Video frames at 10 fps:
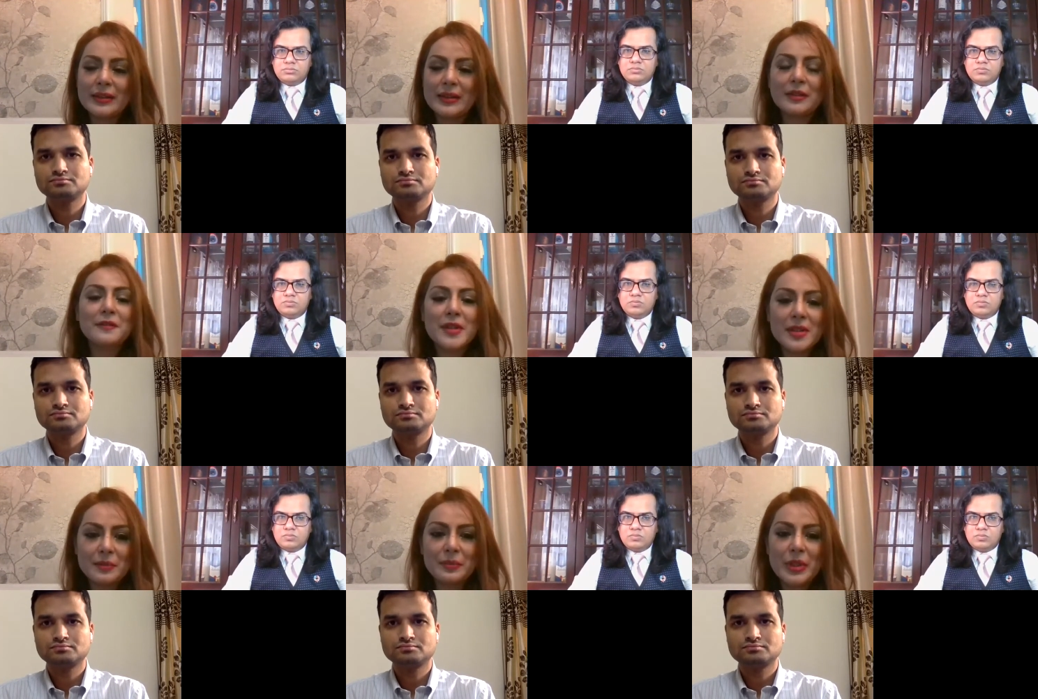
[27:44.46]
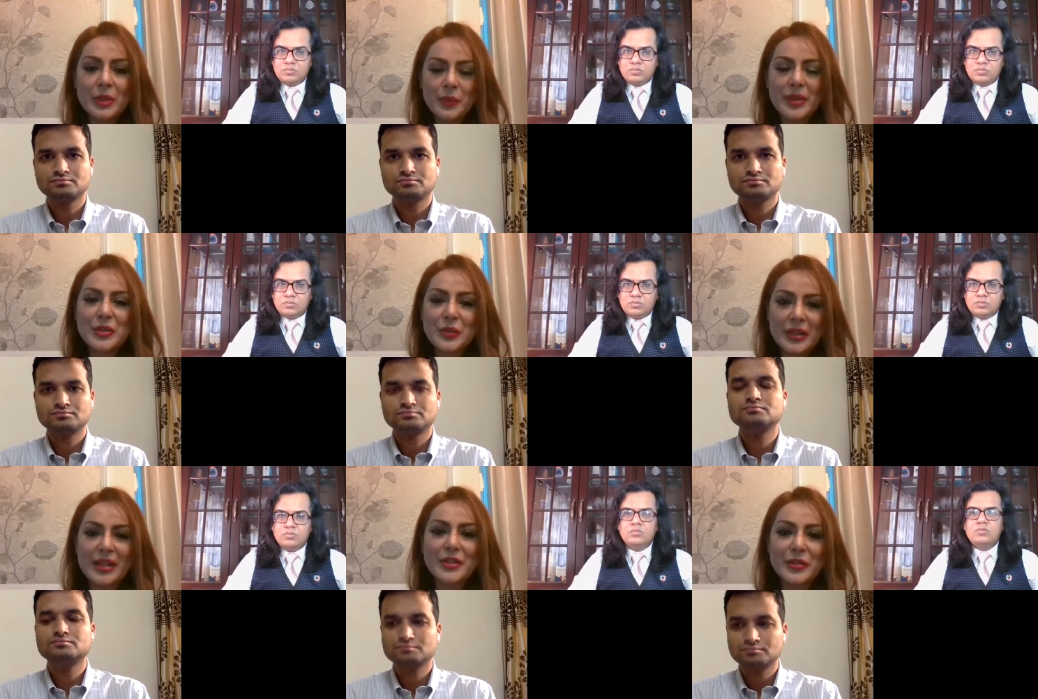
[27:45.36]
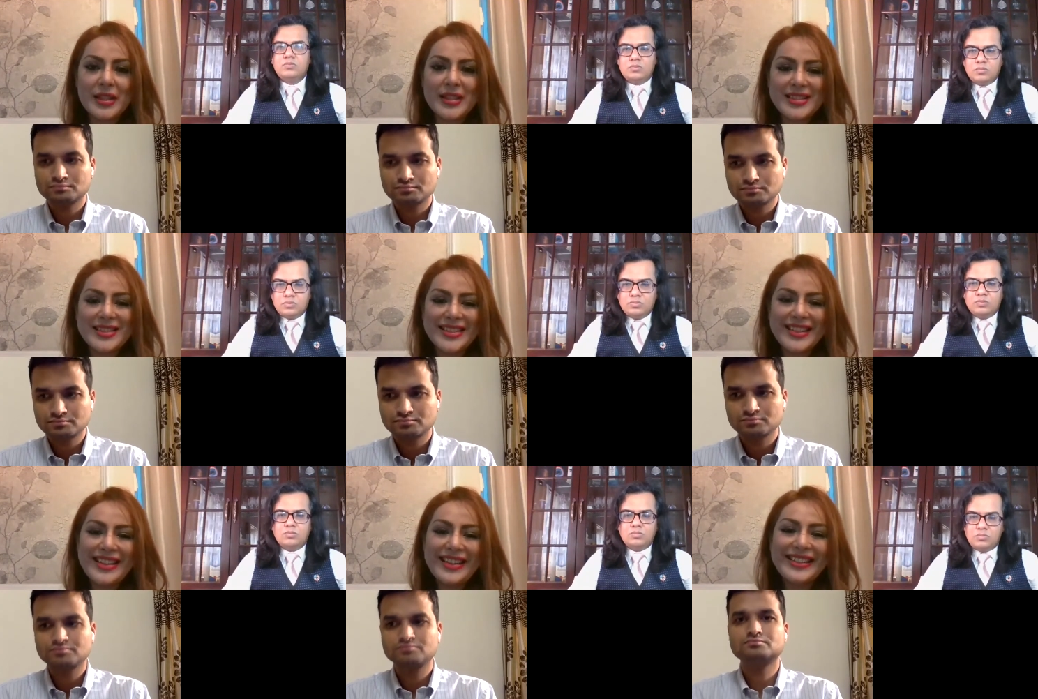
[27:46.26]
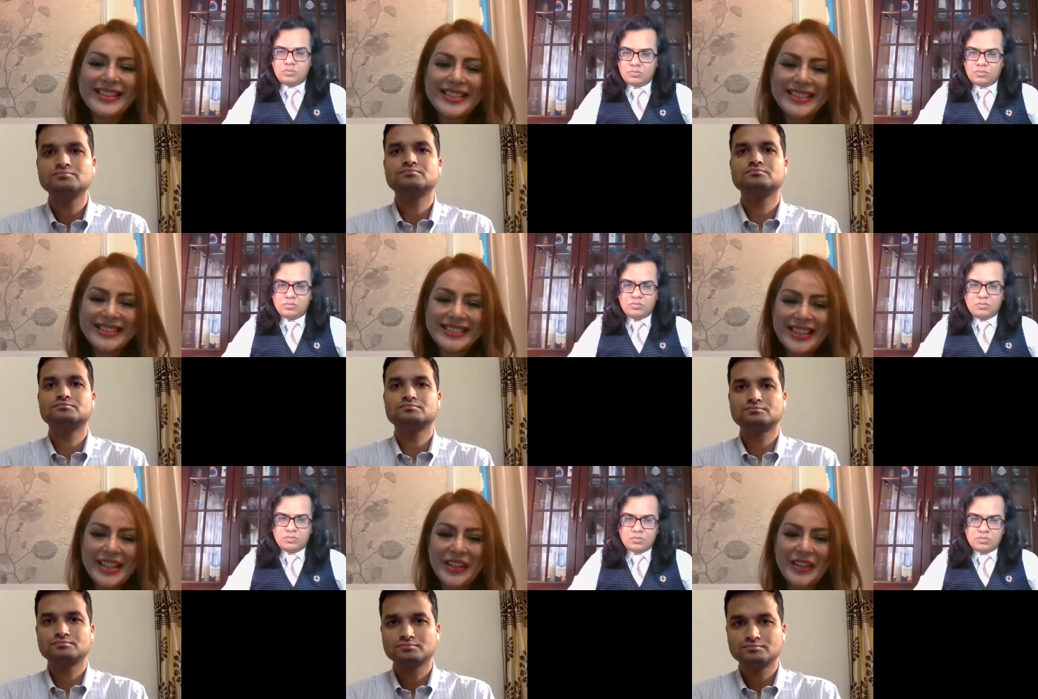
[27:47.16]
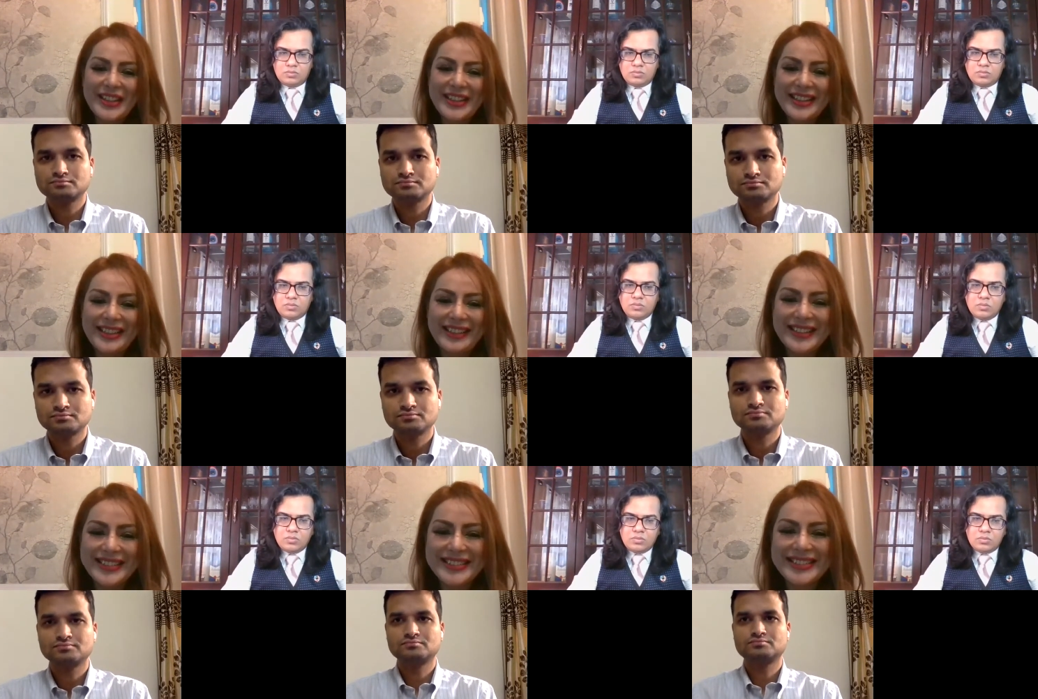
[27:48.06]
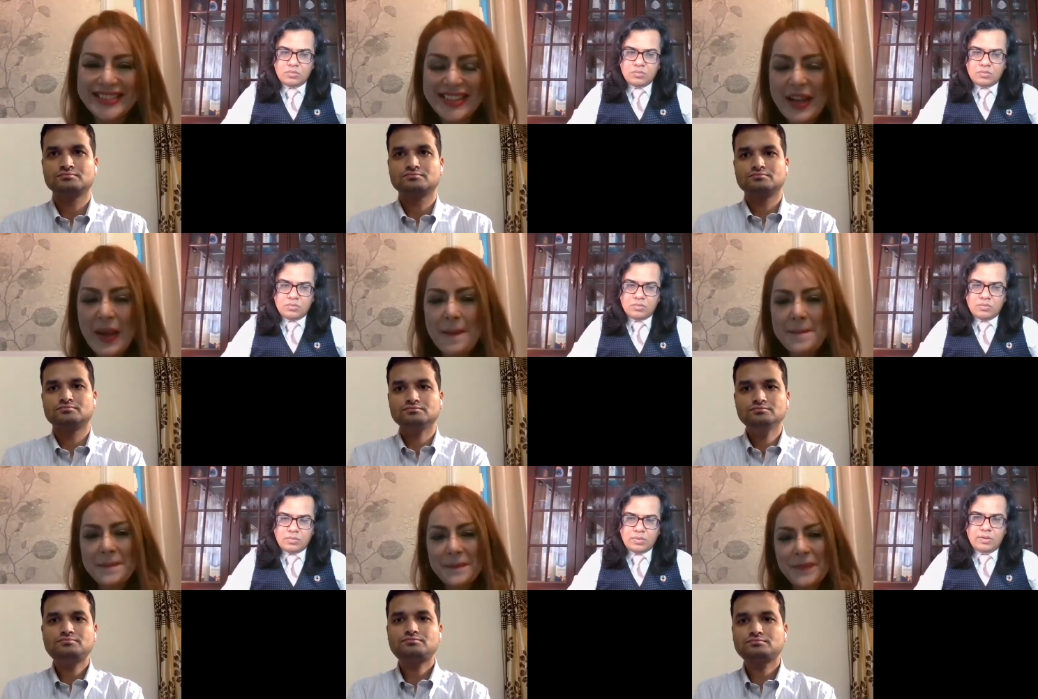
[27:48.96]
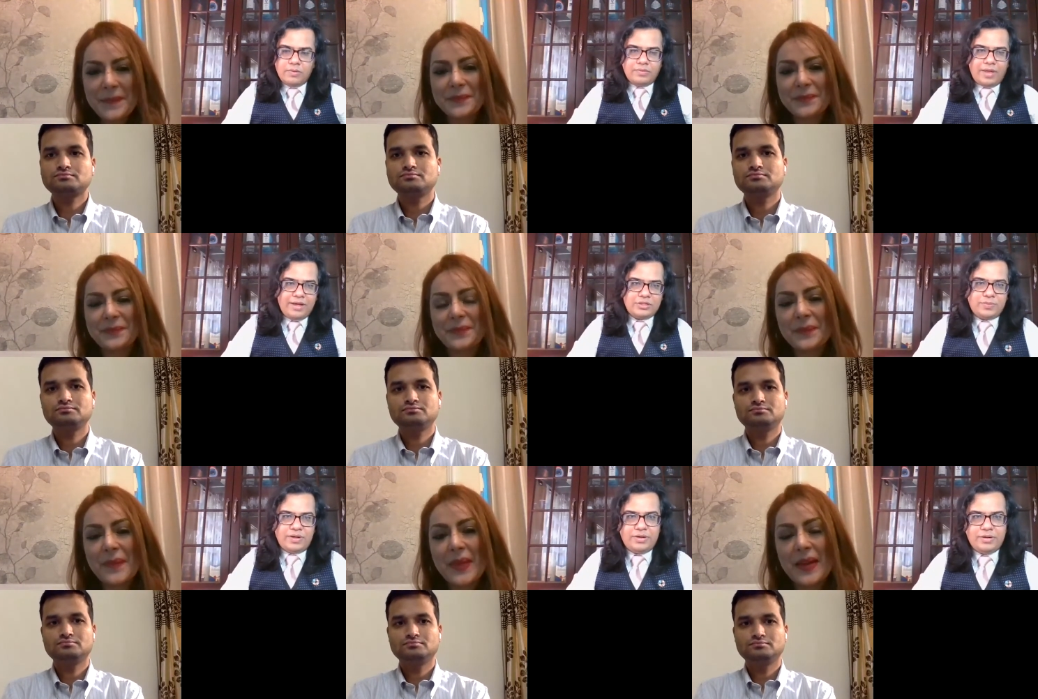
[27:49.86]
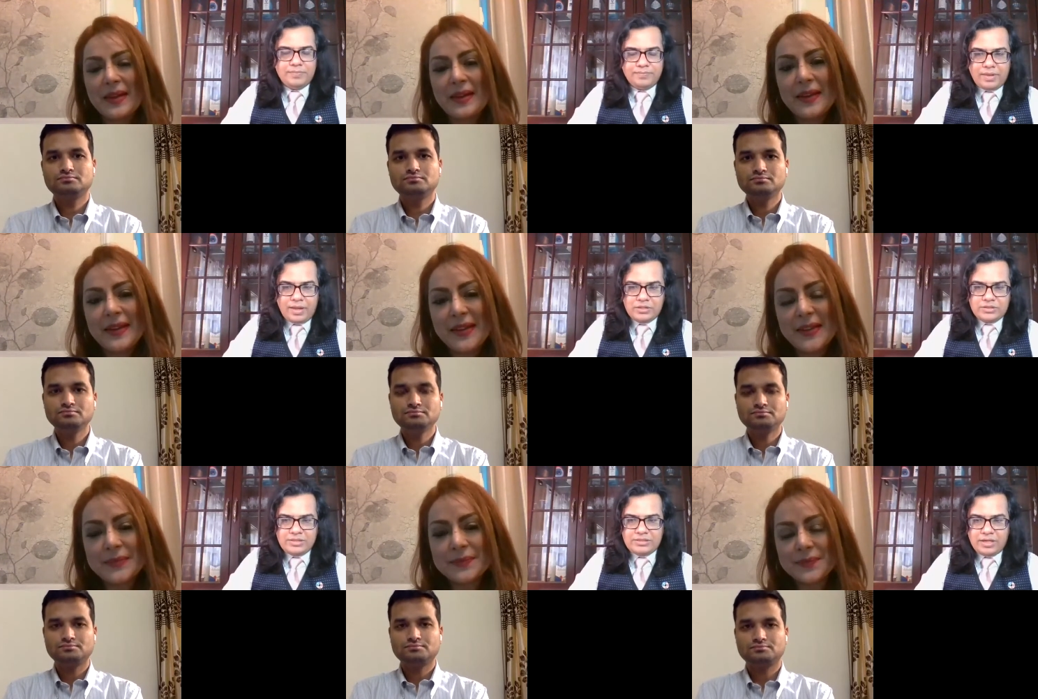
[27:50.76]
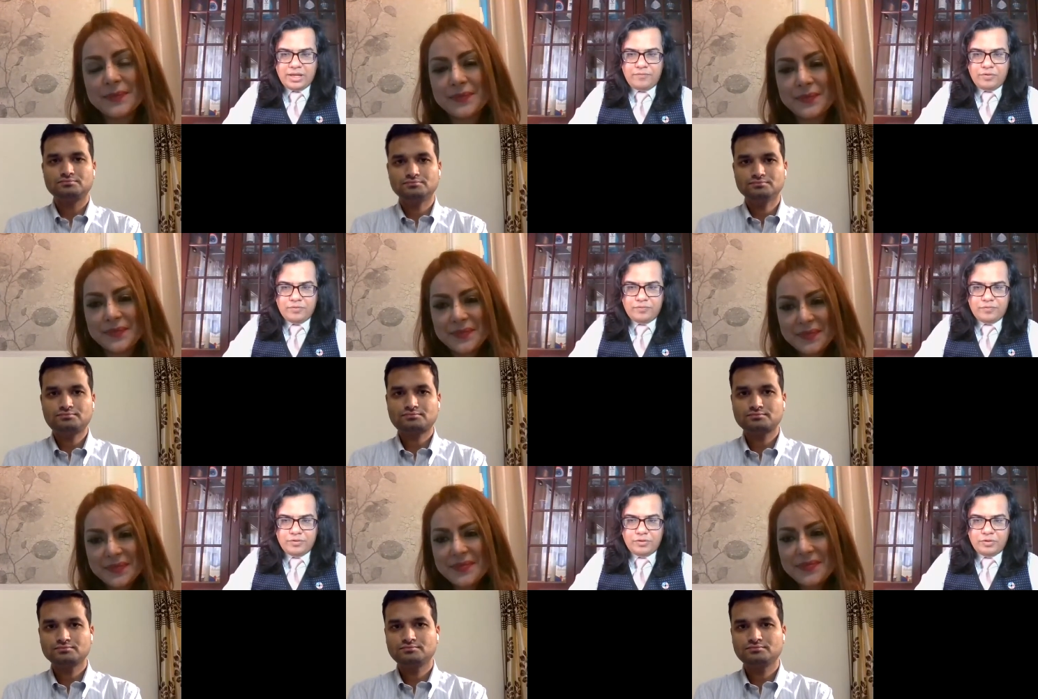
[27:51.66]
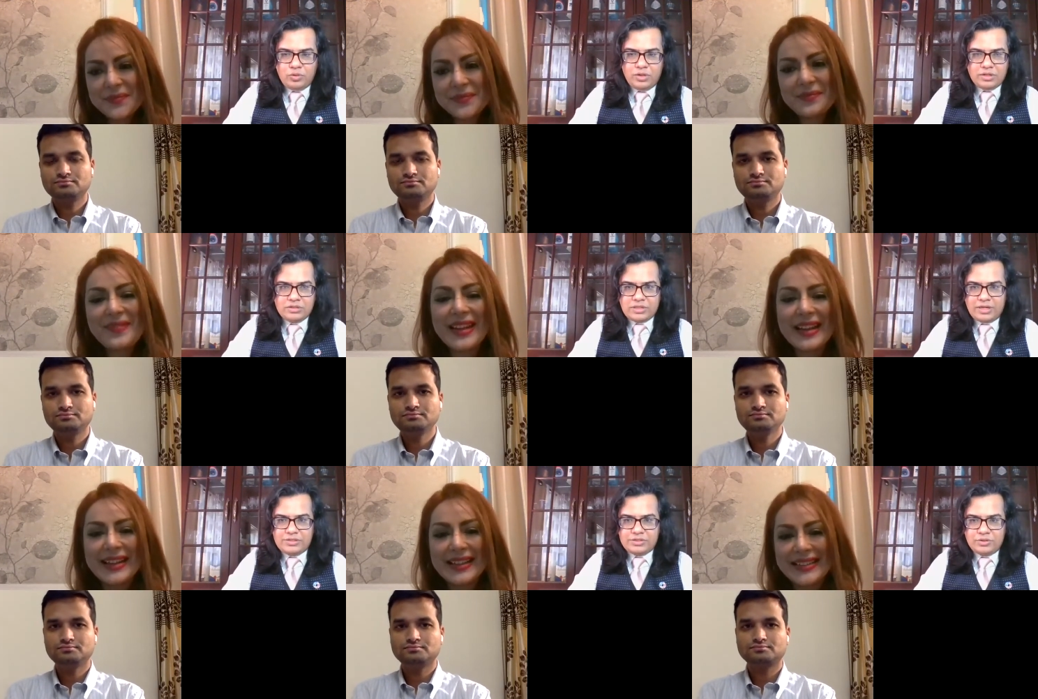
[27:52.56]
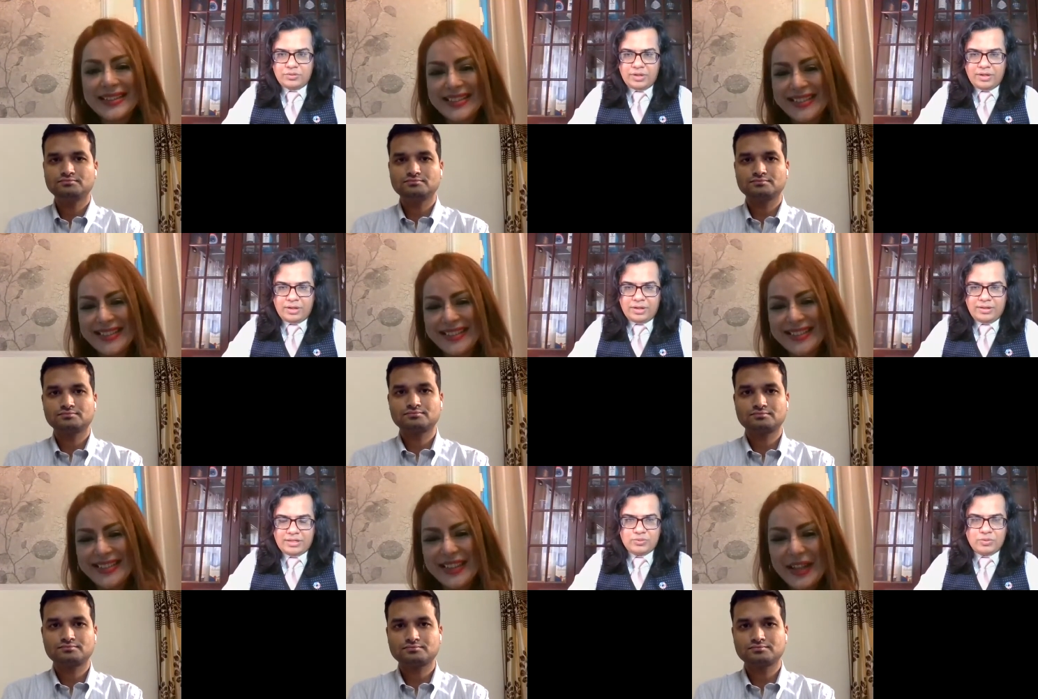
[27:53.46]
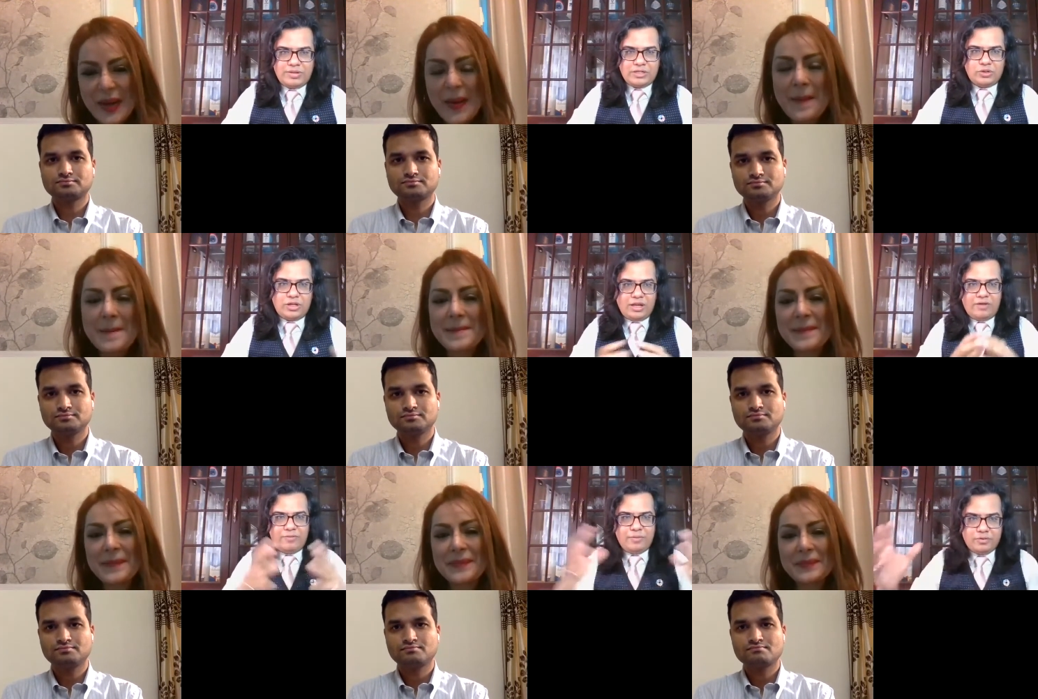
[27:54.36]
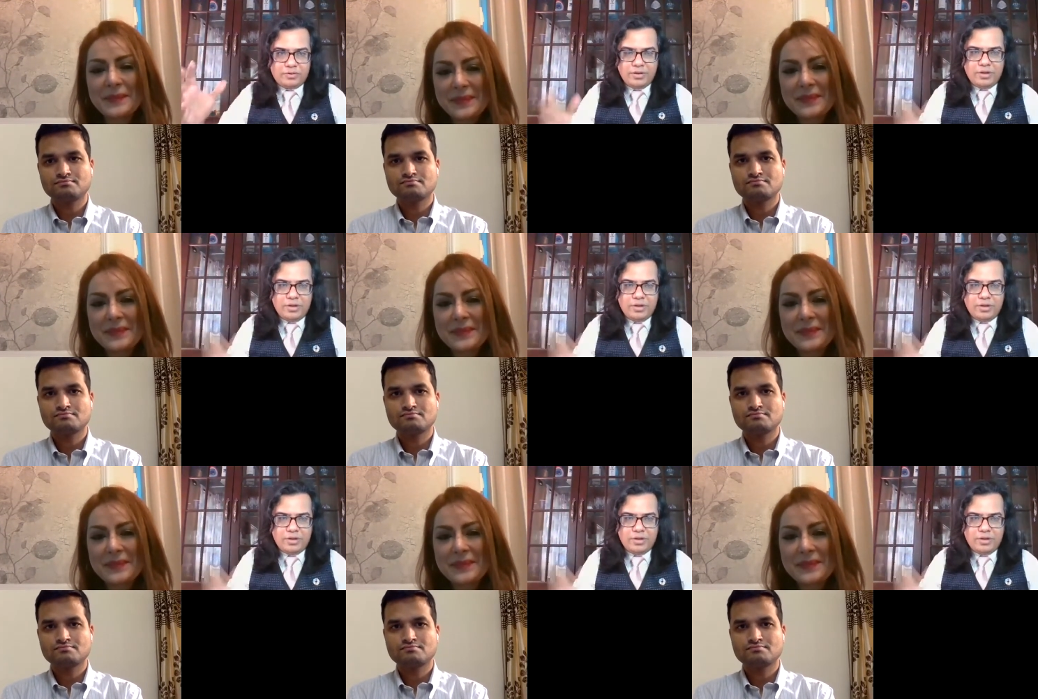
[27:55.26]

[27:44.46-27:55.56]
Speaker 1: confirmed between two countries. Thank you, Aditya.
Speaker 2: Thanks, Mayra. Thanks, thanks again for, for the unique insights. You know, and, and that's what that's what I love about